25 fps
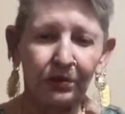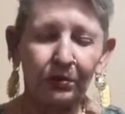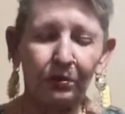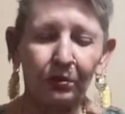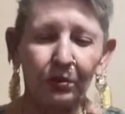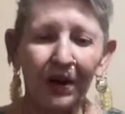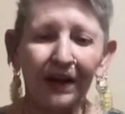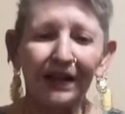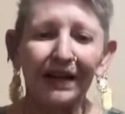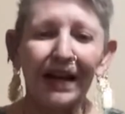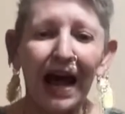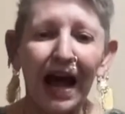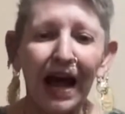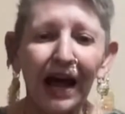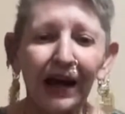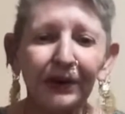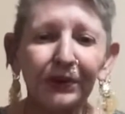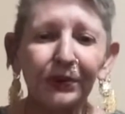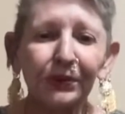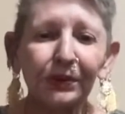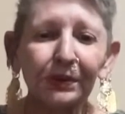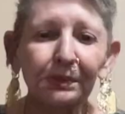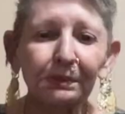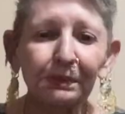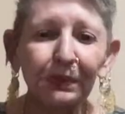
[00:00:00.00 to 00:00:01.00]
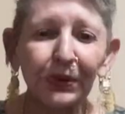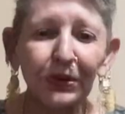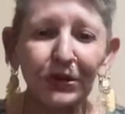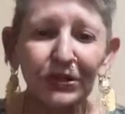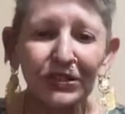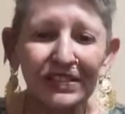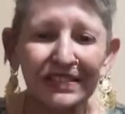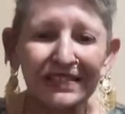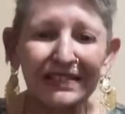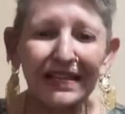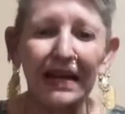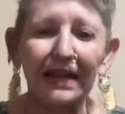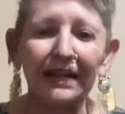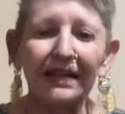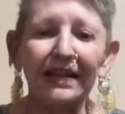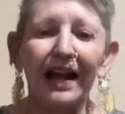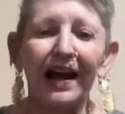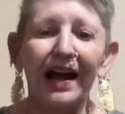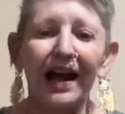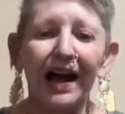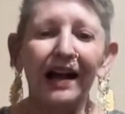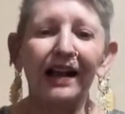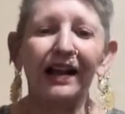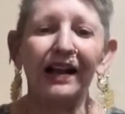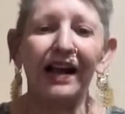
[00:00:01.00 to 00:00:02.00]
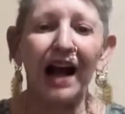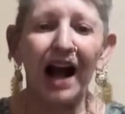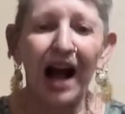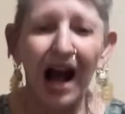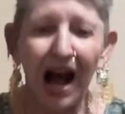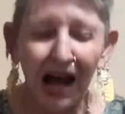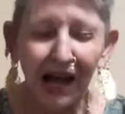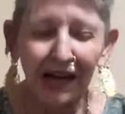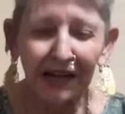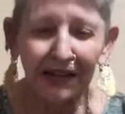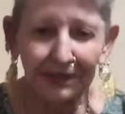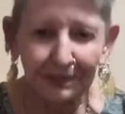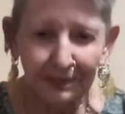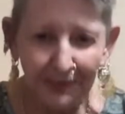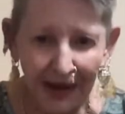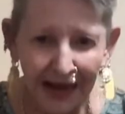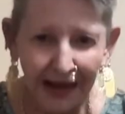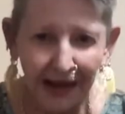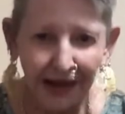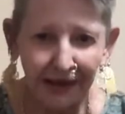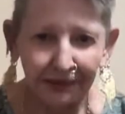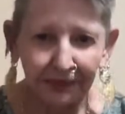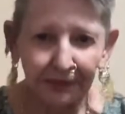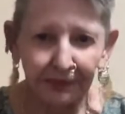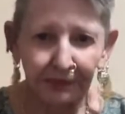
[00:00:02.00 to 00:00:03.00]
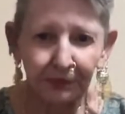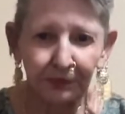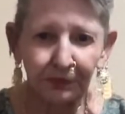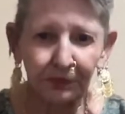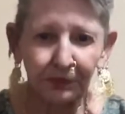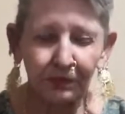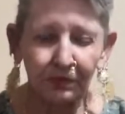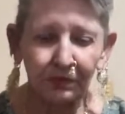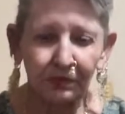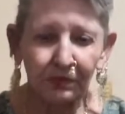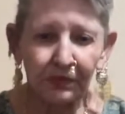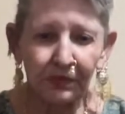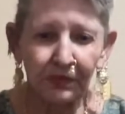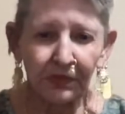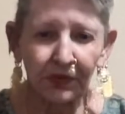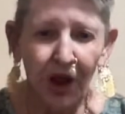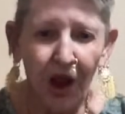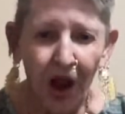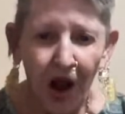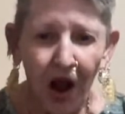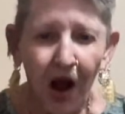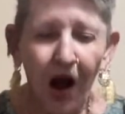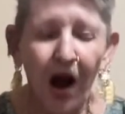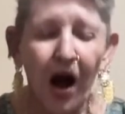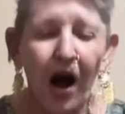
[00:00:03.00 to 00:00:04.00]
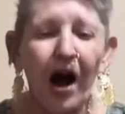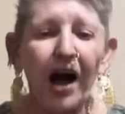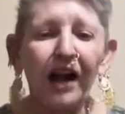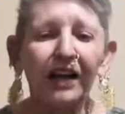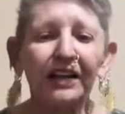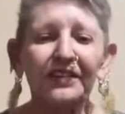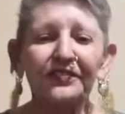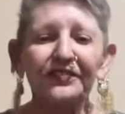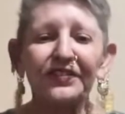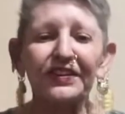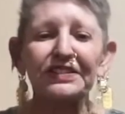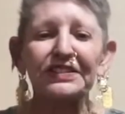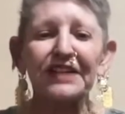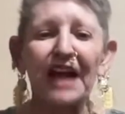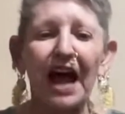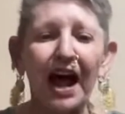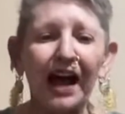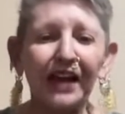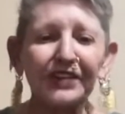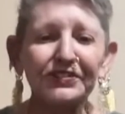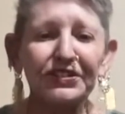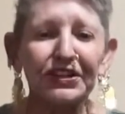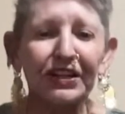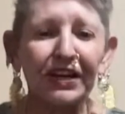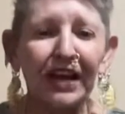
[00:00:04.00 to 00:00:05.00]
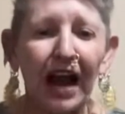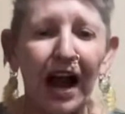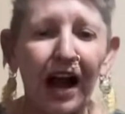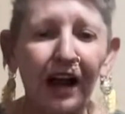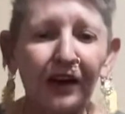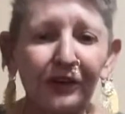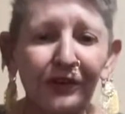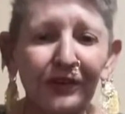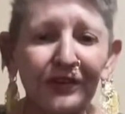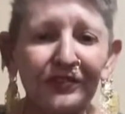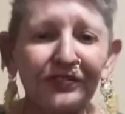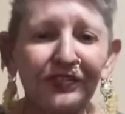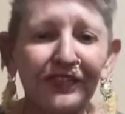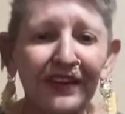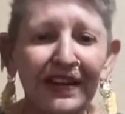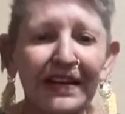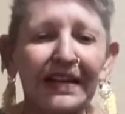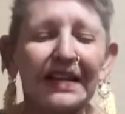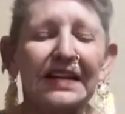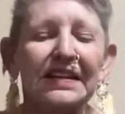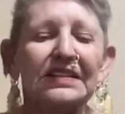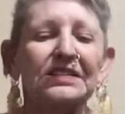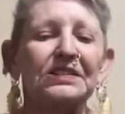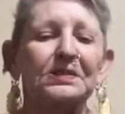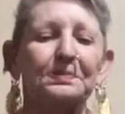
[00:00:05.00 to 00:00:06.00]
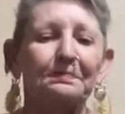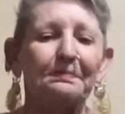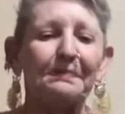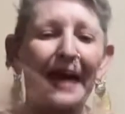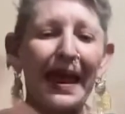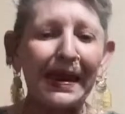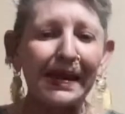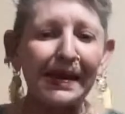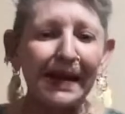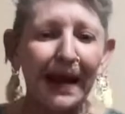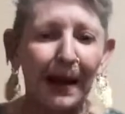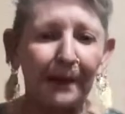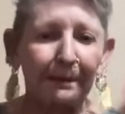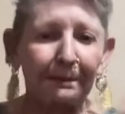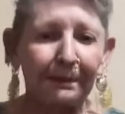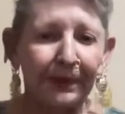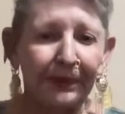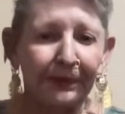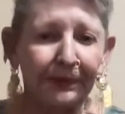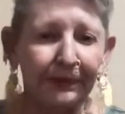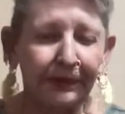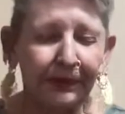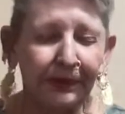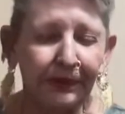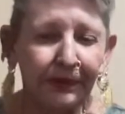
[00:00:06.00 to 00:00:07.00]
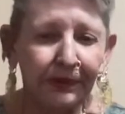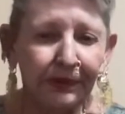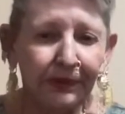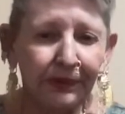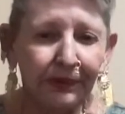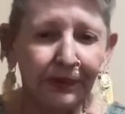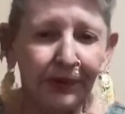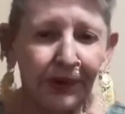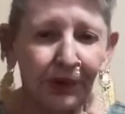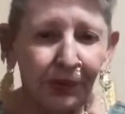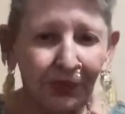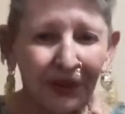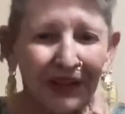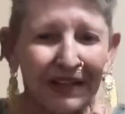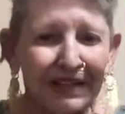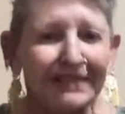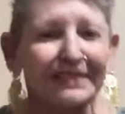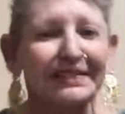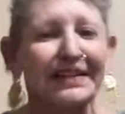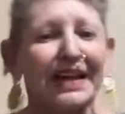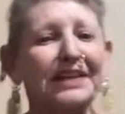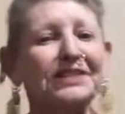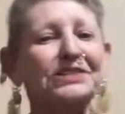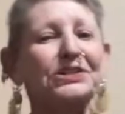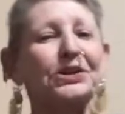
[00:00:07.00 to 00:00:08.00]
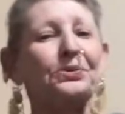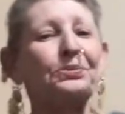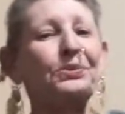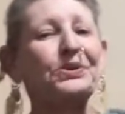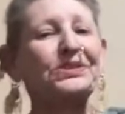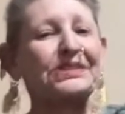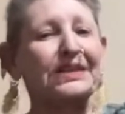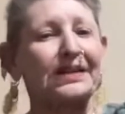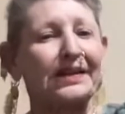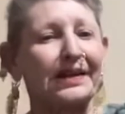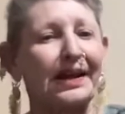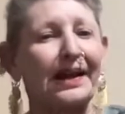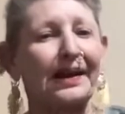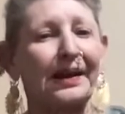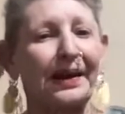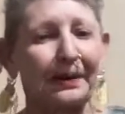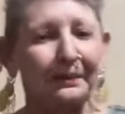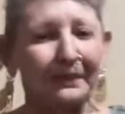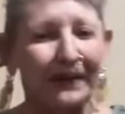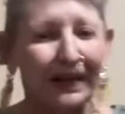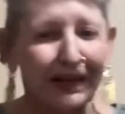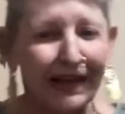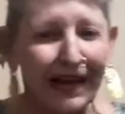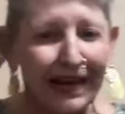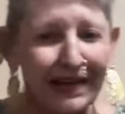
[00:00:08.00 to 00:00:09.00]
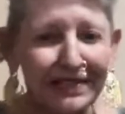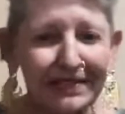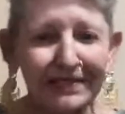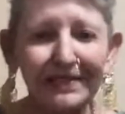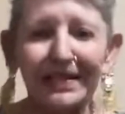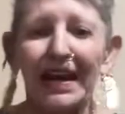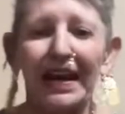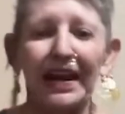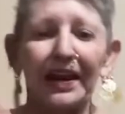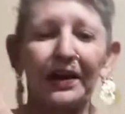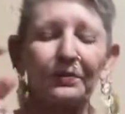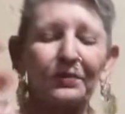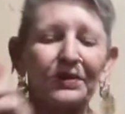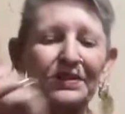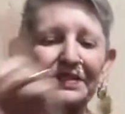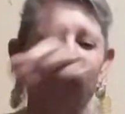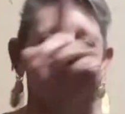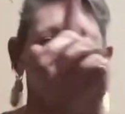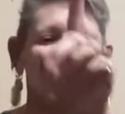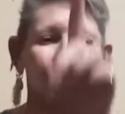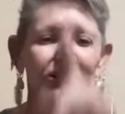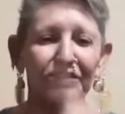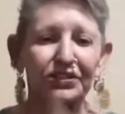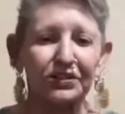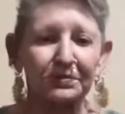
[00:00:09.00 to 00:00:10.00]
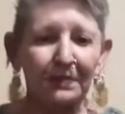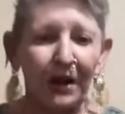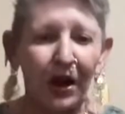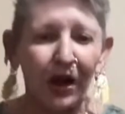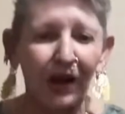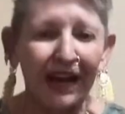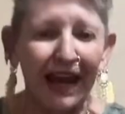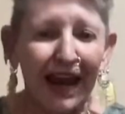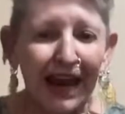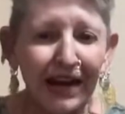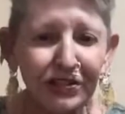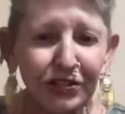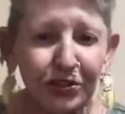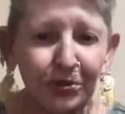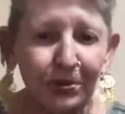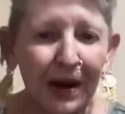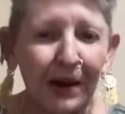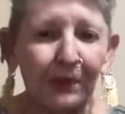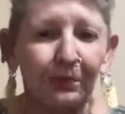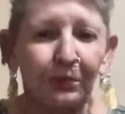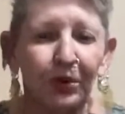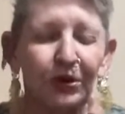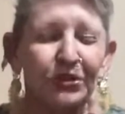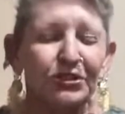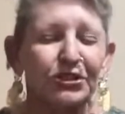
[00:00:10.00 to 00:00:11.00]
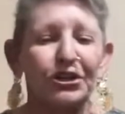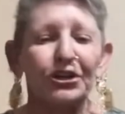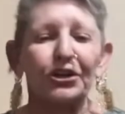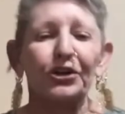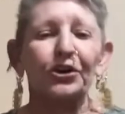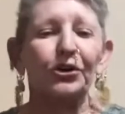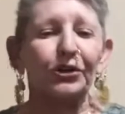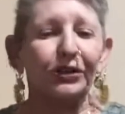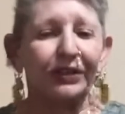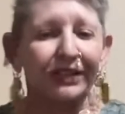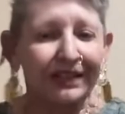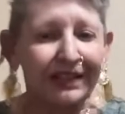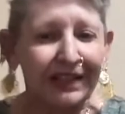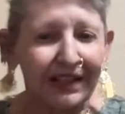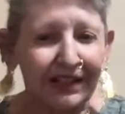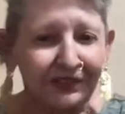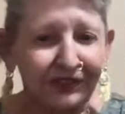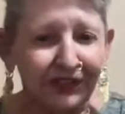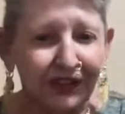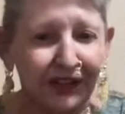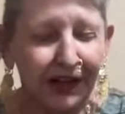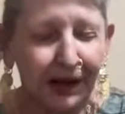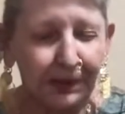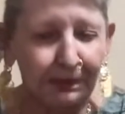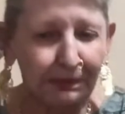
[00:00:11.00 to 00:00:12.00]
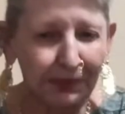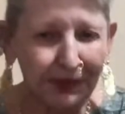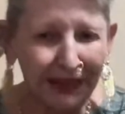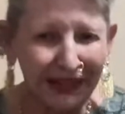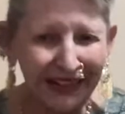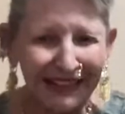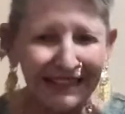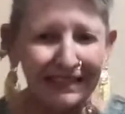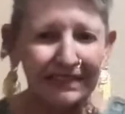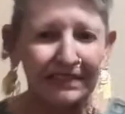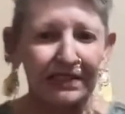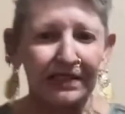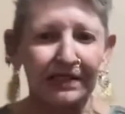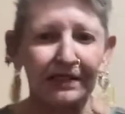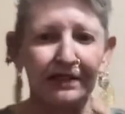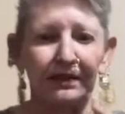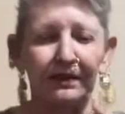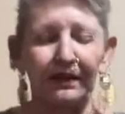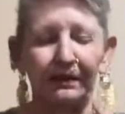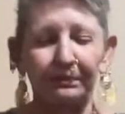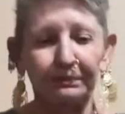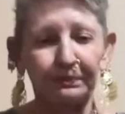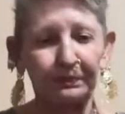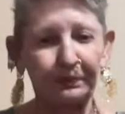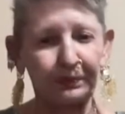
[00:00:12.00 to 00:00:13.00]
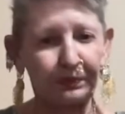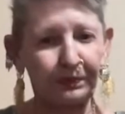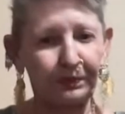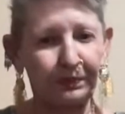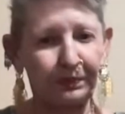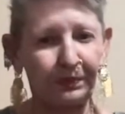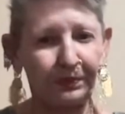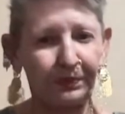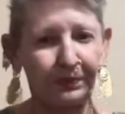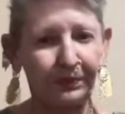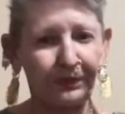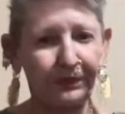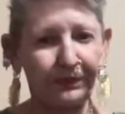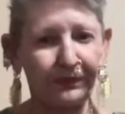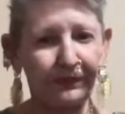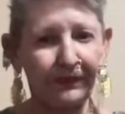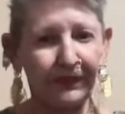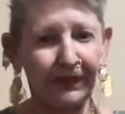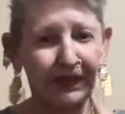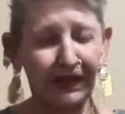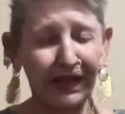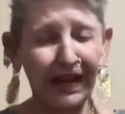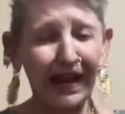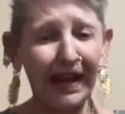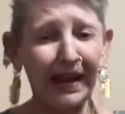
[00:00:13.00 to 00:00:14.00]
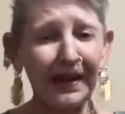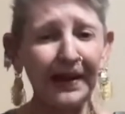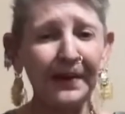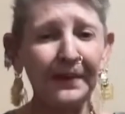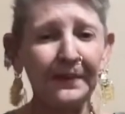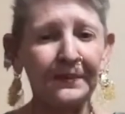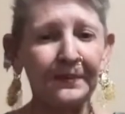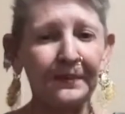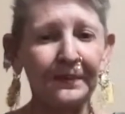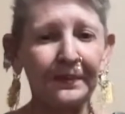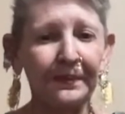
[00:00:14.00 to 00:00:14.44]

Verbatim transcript: 100% a con man. All of his hagiography is made up. When he says he was in the Himalayas, he was in a small ashram which he couldn't even complete. Okay.